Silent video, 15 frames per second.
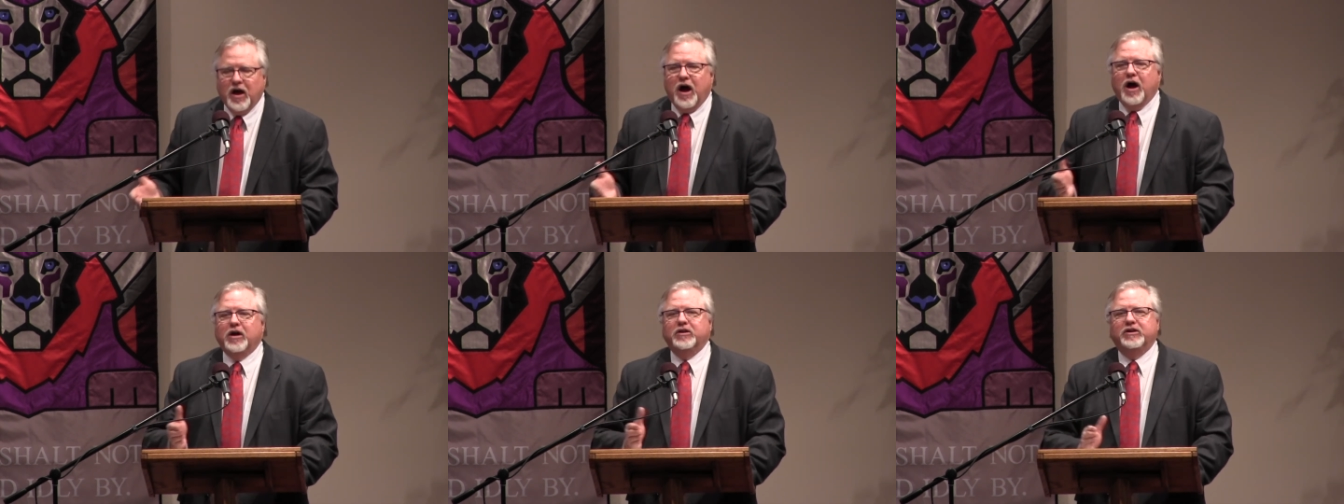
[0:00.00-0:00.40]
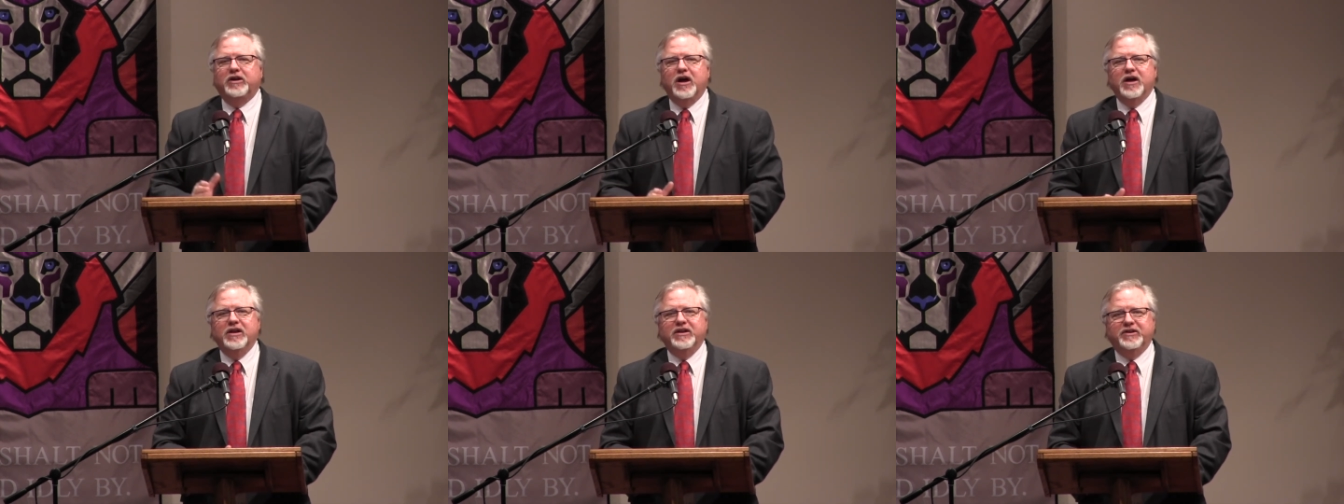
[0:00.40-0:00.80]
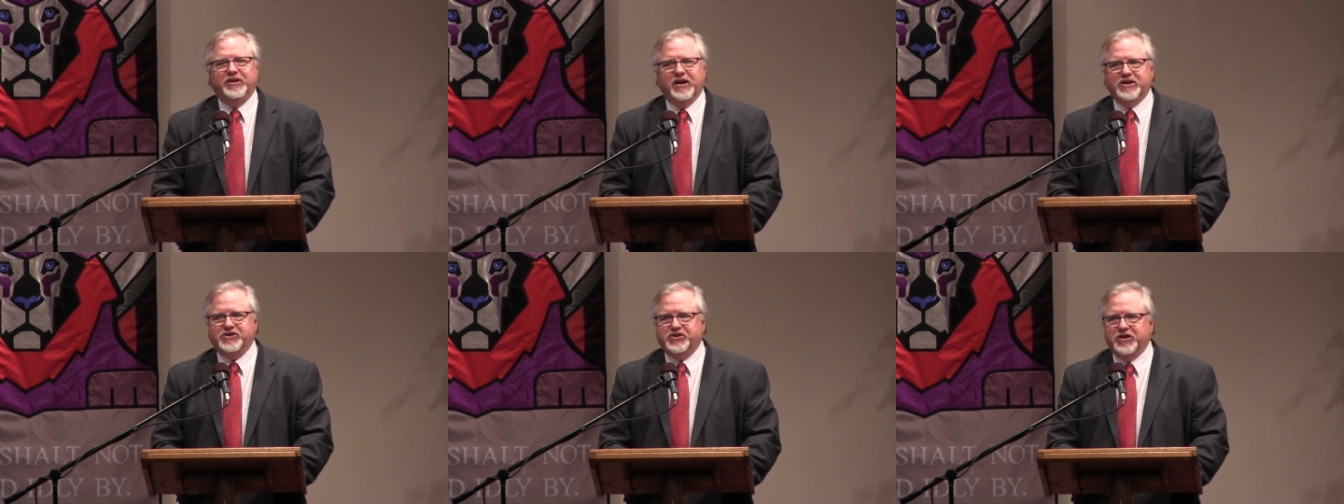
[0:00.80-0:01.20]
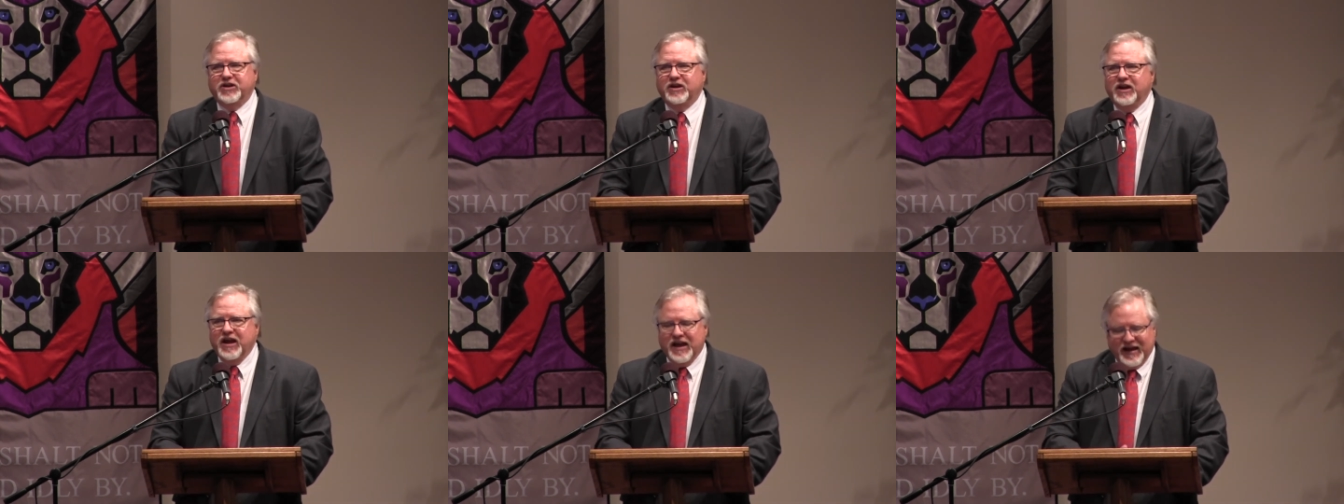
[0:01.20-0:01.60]
Our gun
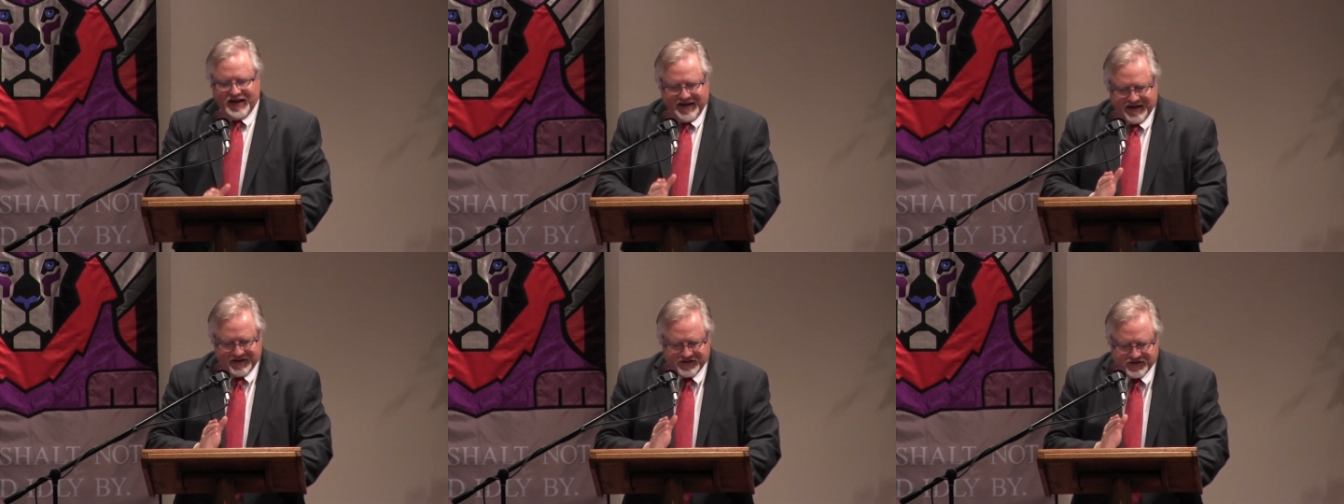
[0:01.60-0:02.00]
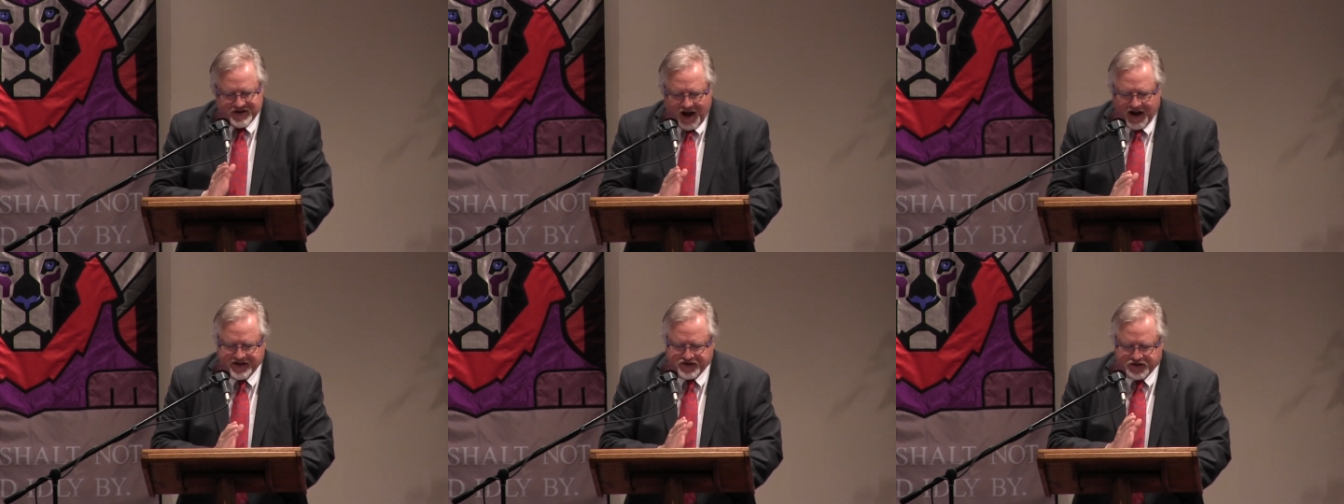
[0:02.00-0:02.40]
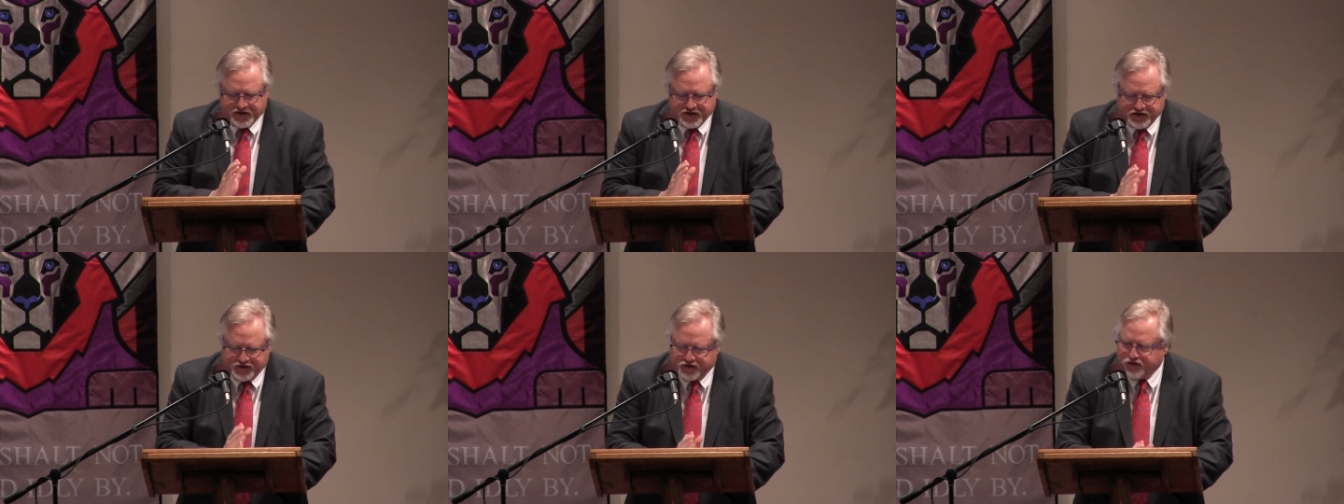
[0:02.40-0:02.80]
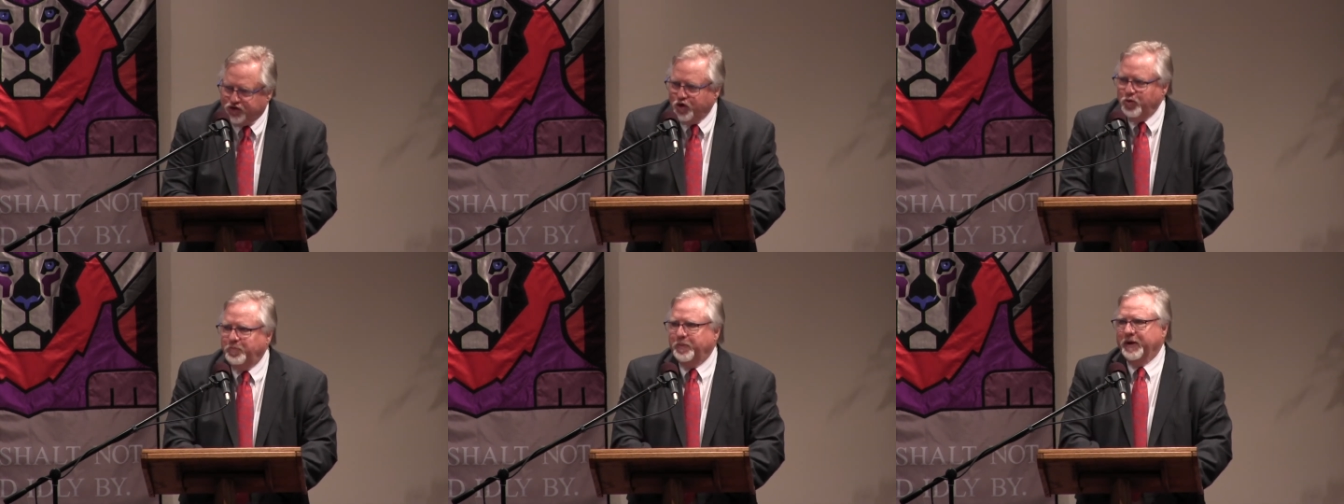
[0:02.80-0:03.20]
addiction is not just
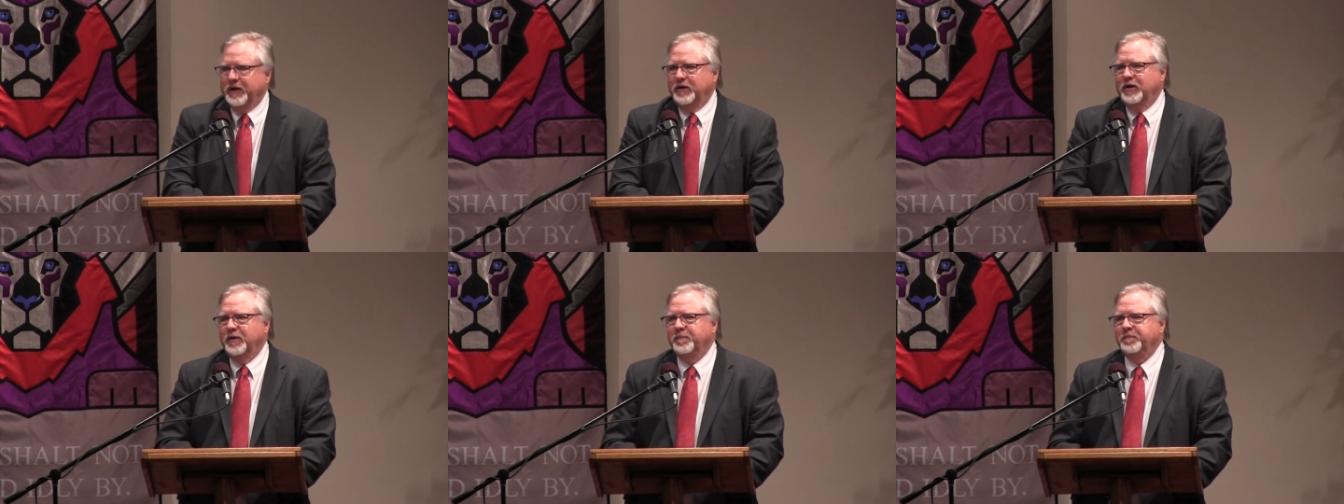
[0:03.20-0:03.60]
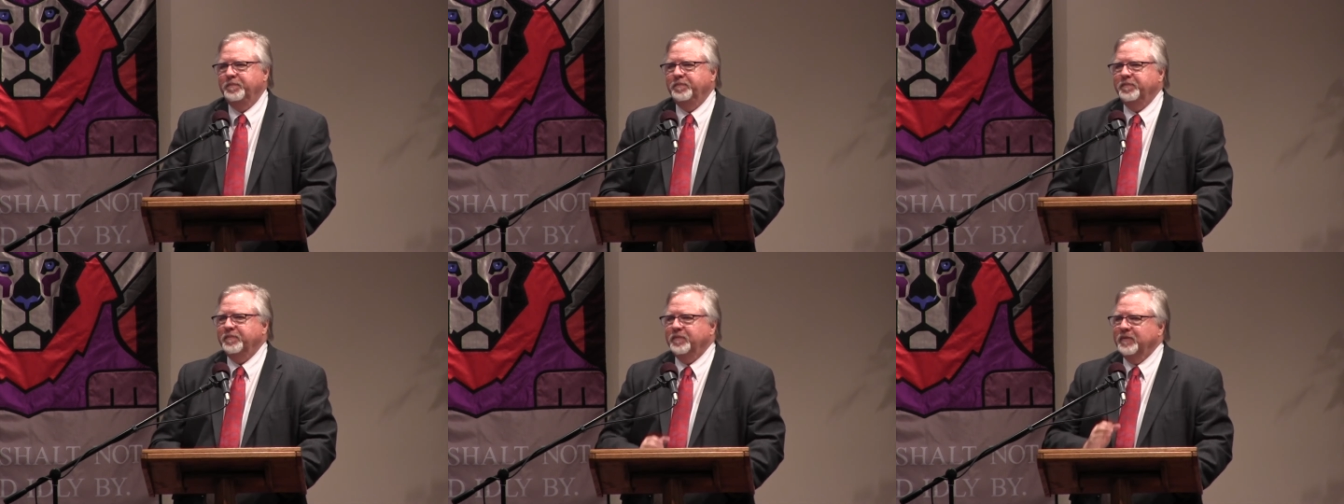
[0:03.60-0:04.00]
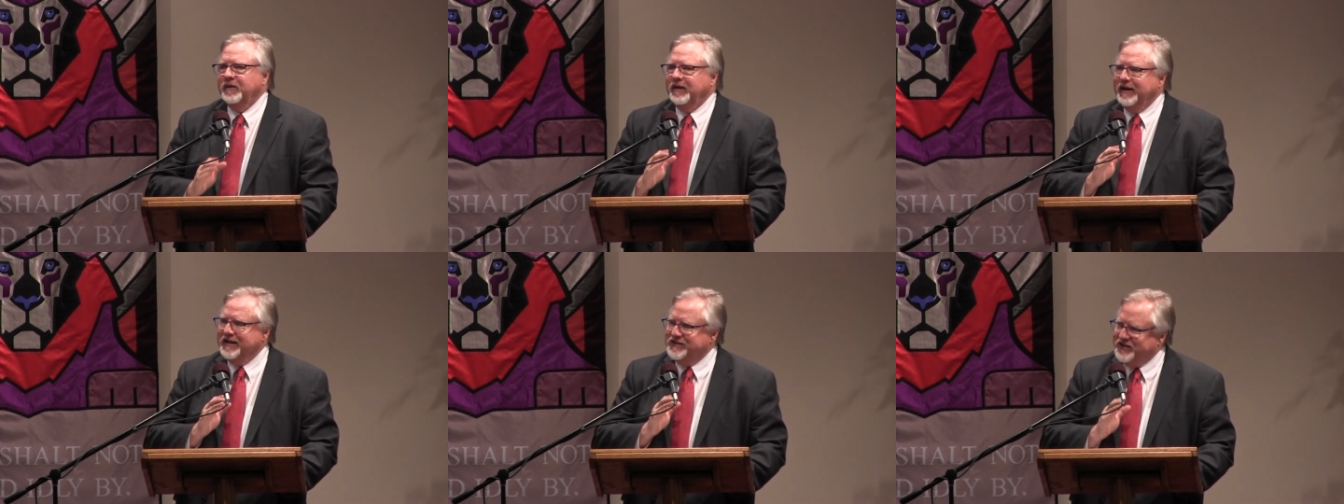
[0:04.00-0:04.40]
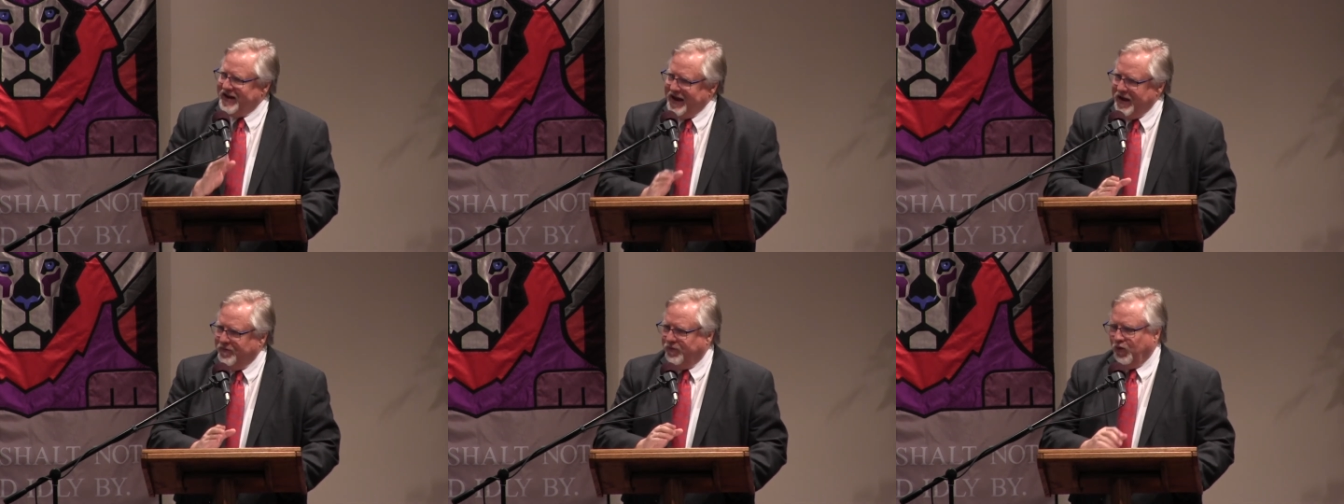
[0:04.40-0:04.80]
stupid, it's
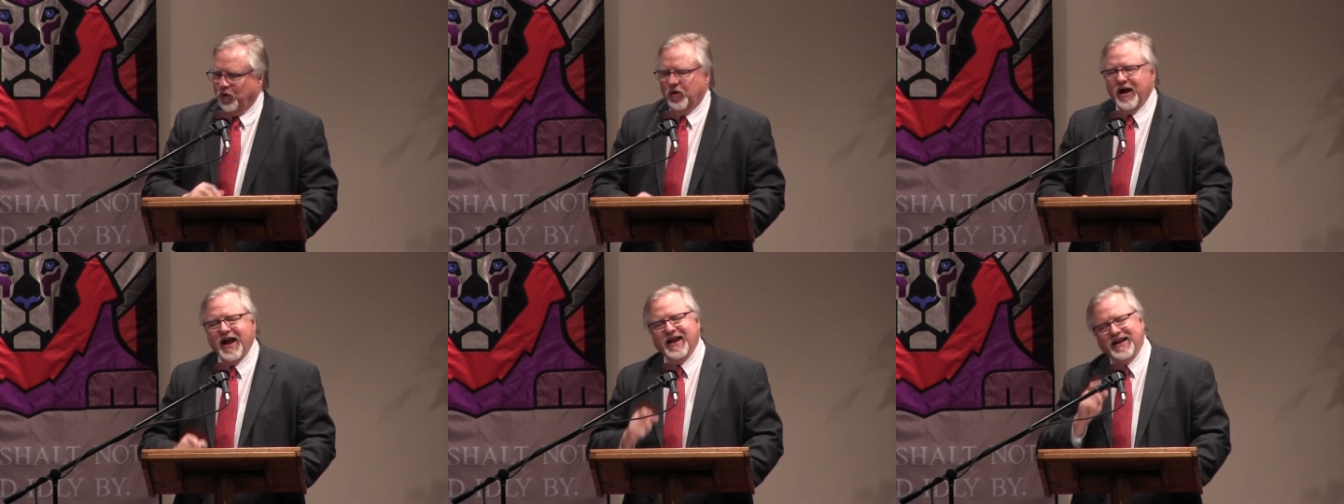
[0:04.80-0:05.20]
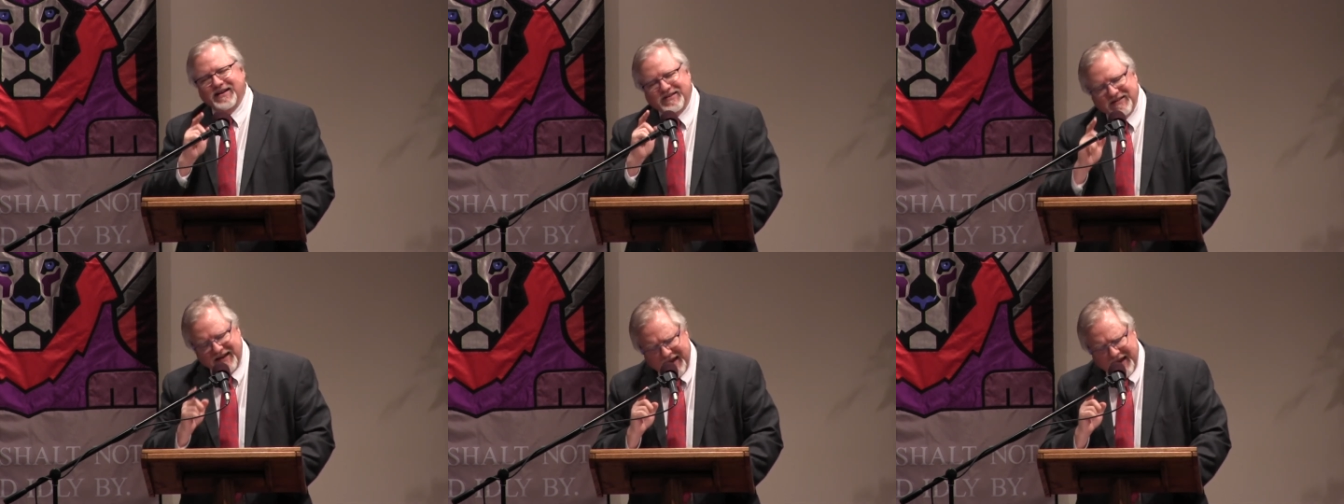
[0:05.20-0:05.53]
evil, and it's